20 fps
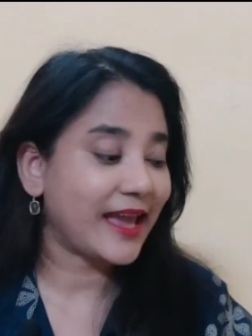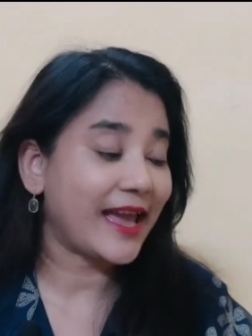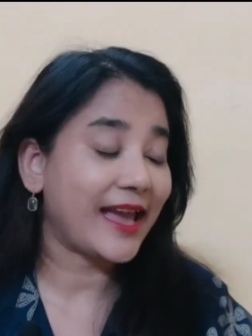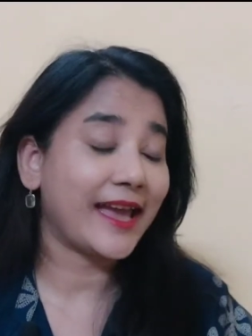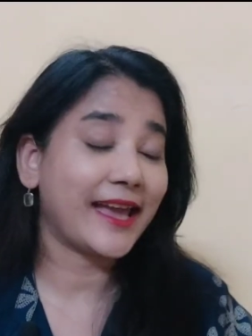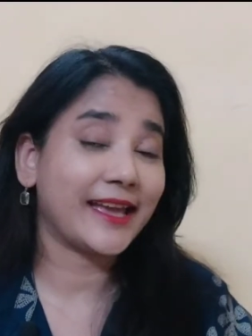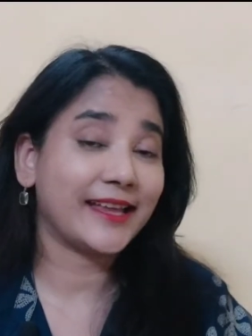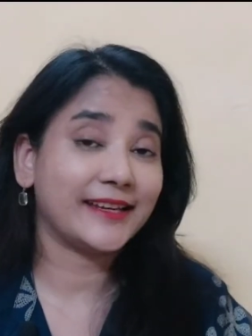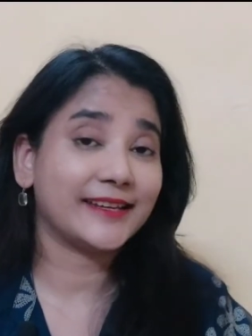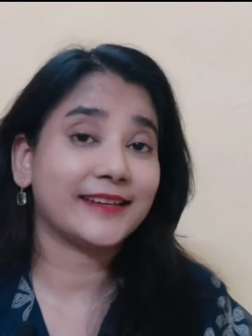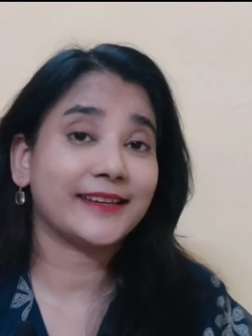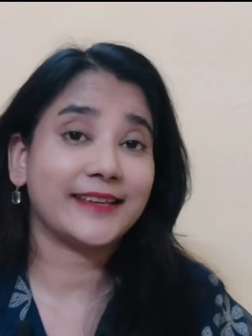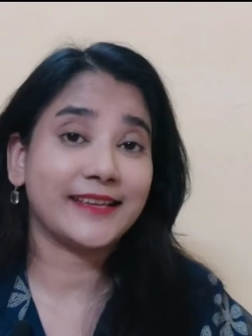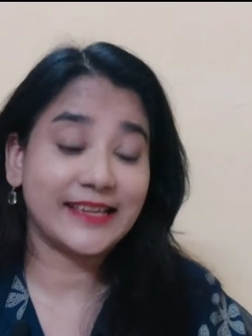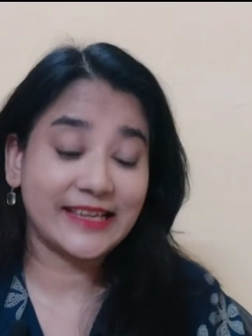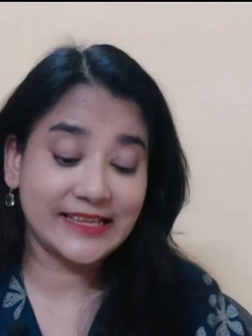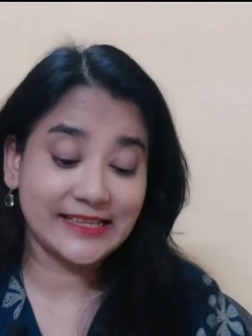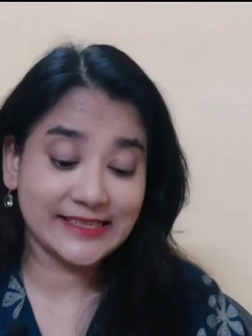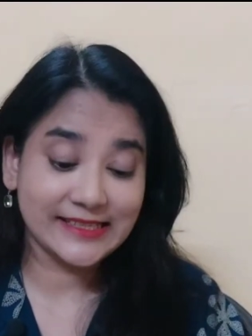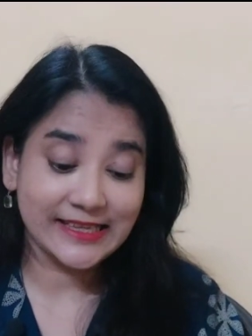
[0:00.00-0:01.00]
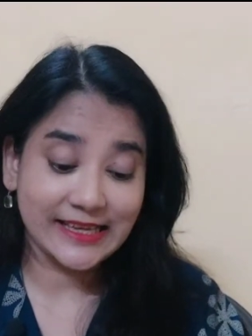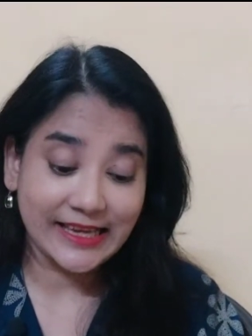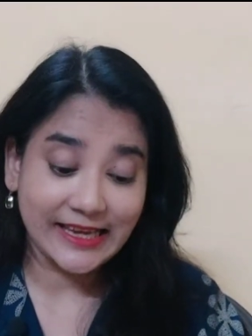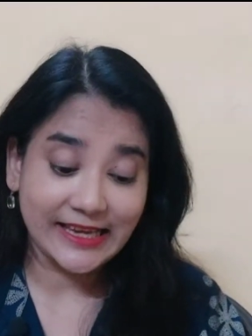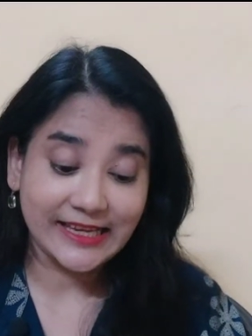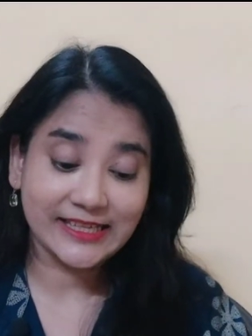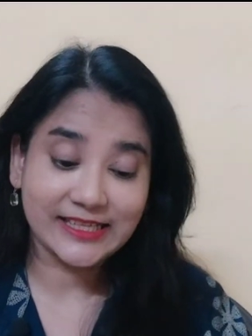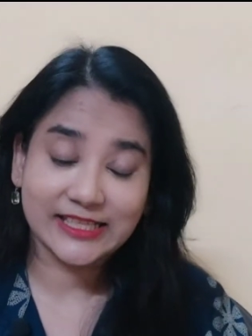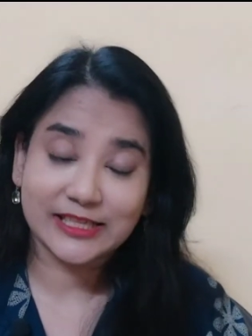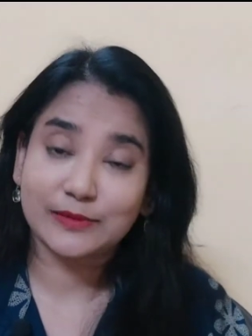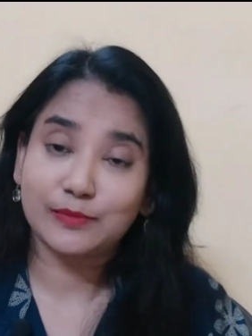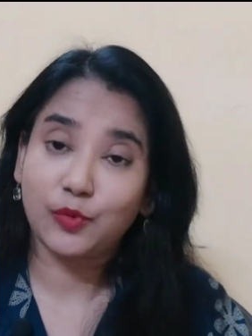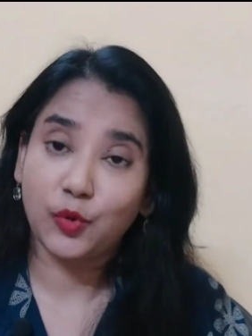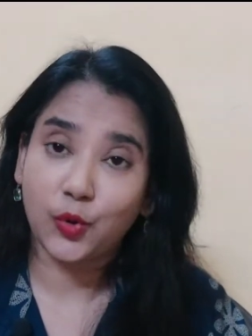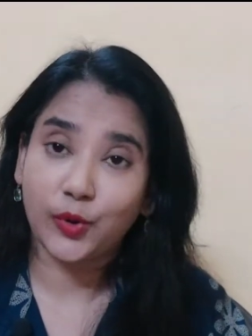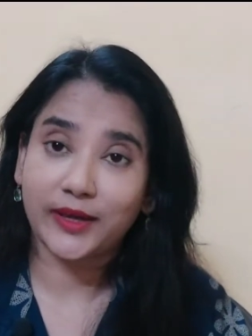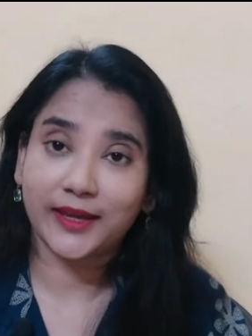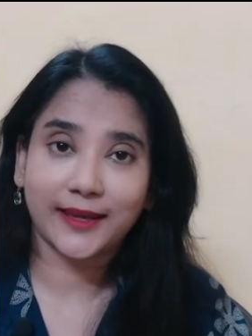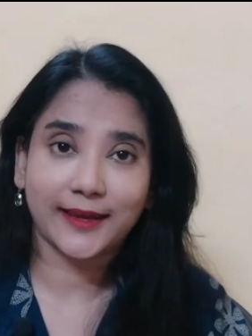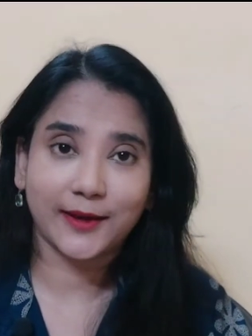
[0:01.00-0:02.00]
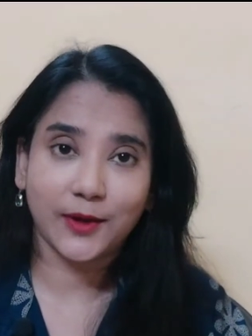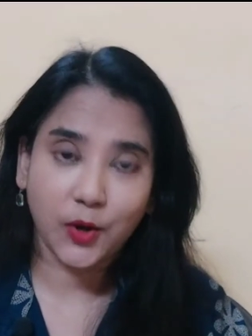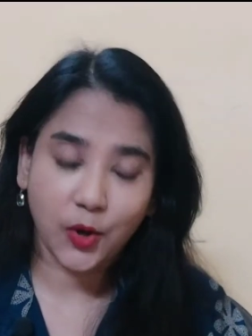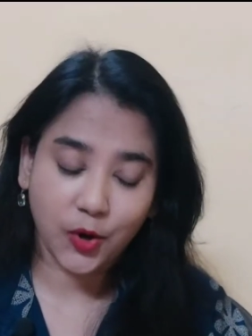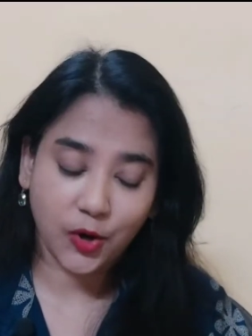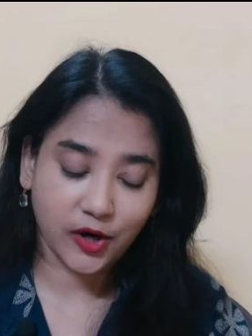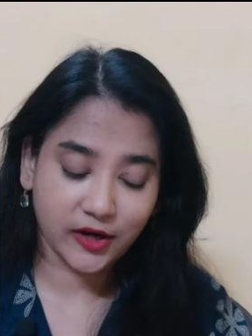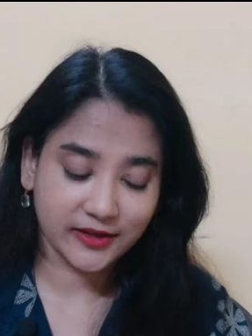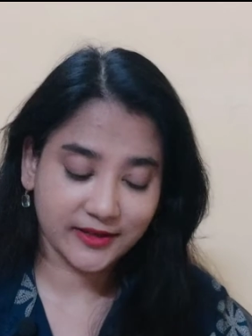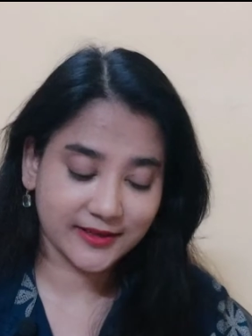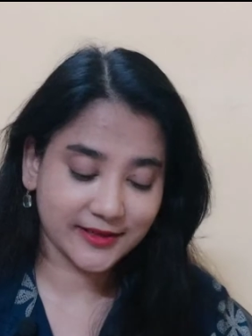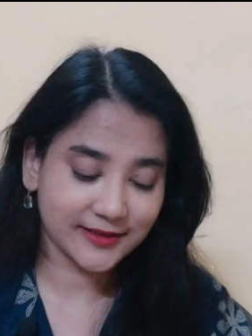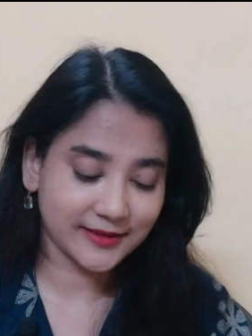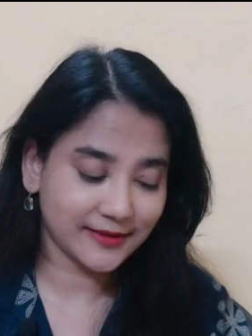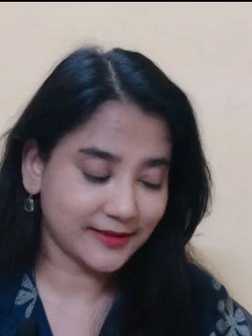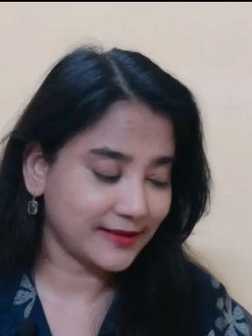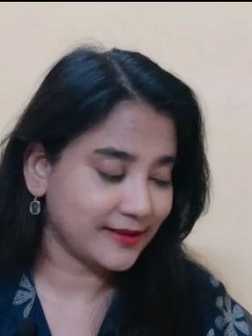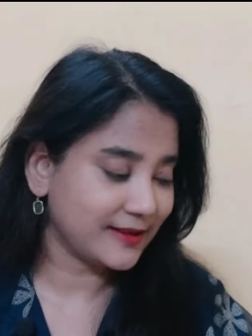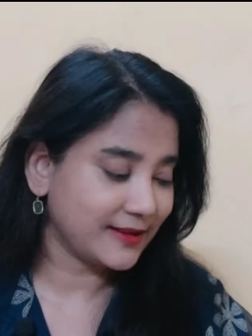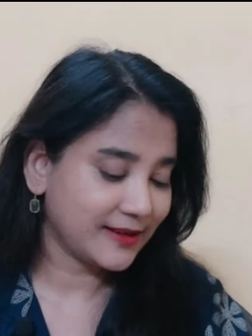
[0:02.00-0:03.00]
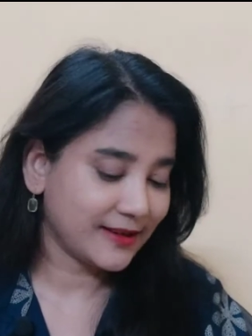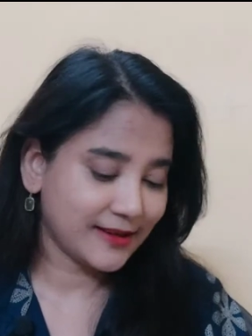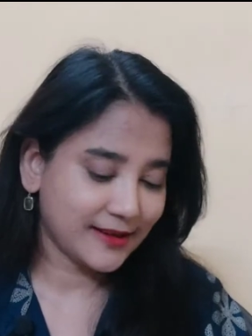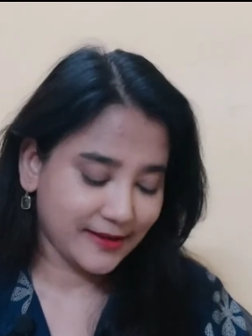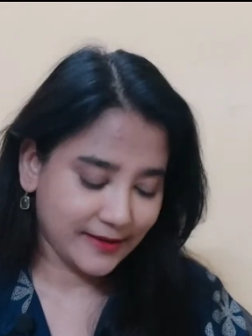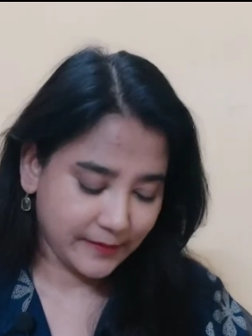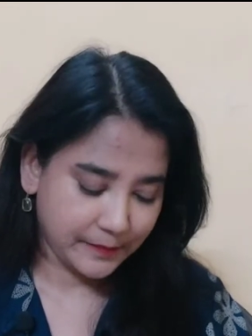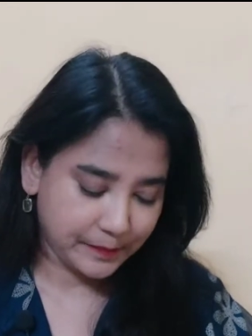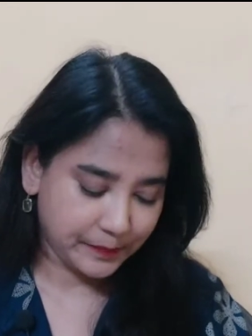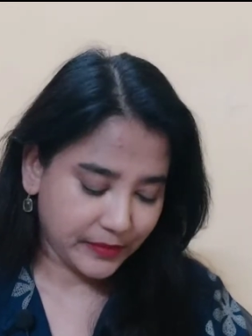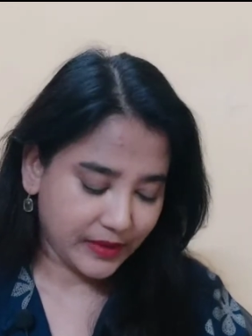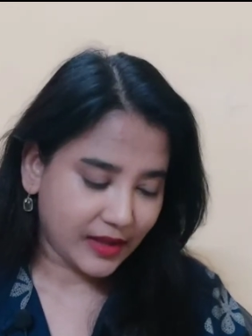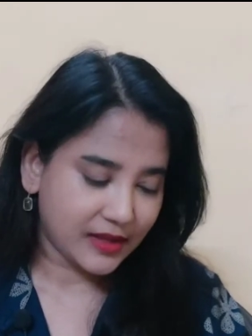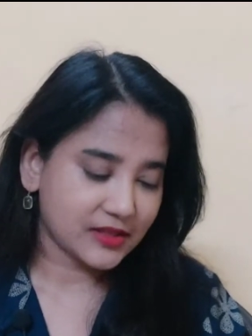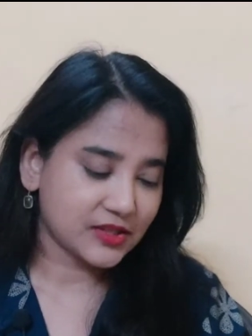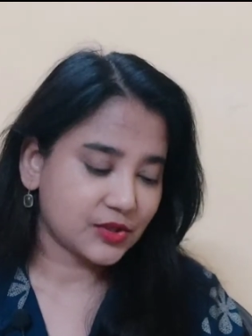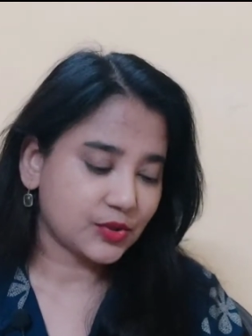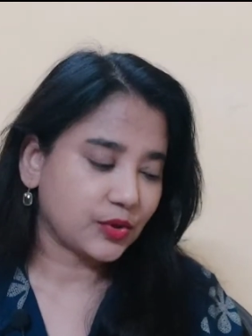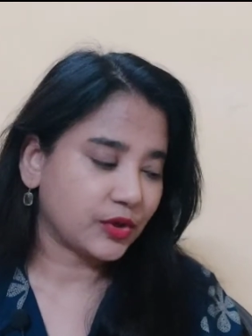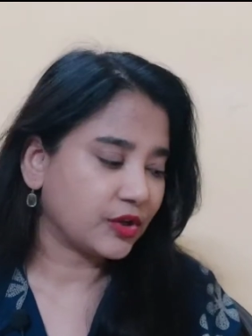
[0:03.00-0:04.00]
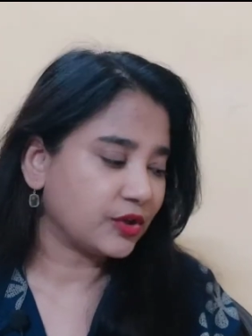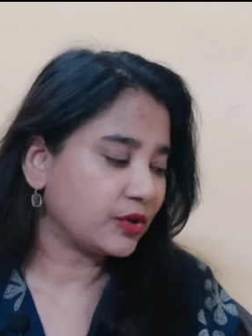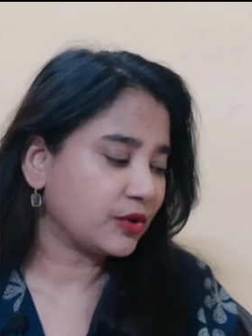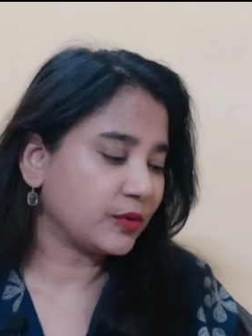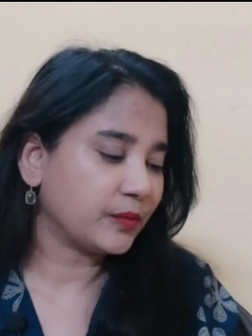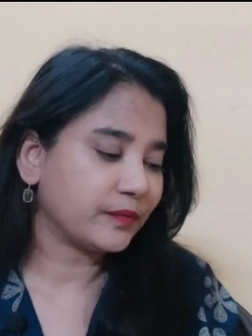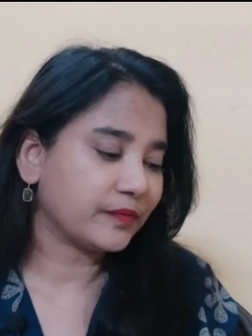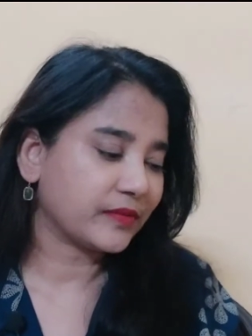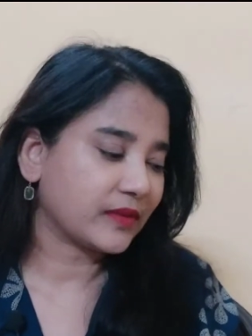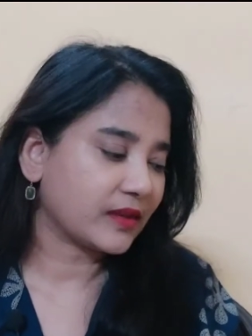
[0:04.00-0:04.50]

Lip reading: And is it smoking hot? So you know,